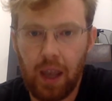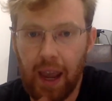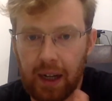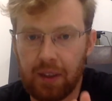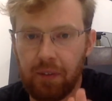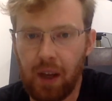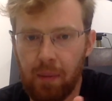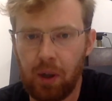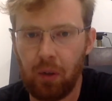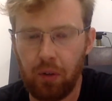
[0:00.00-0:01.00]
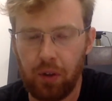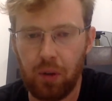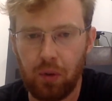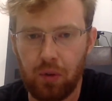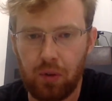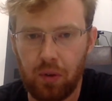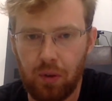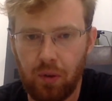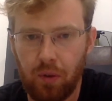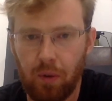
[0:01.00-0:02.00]
Active chemicals used
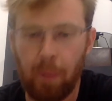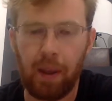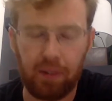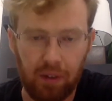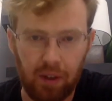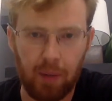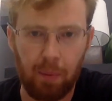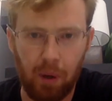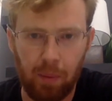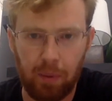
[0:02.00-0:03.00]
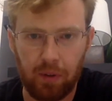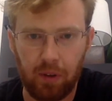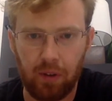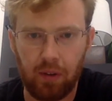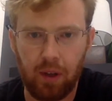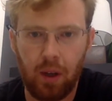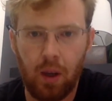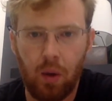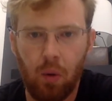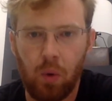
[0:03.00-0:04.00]
for pesticide purposes,
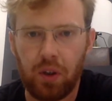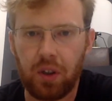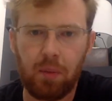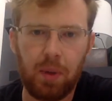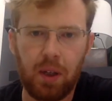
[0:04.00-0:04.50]
which can be